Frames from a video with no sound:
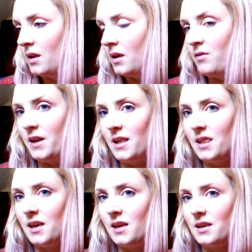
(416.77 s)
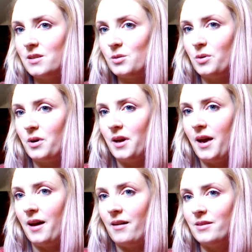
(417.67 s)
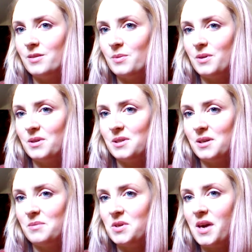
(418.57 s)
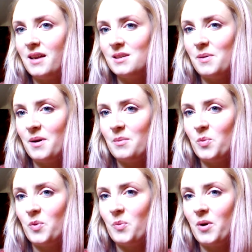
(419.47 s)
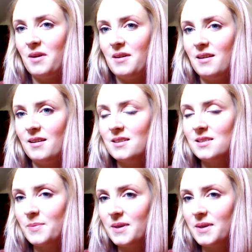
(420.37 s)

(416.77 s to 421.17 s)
If anything, because you're growing it out, it's one of those times you can experiment with bright colours,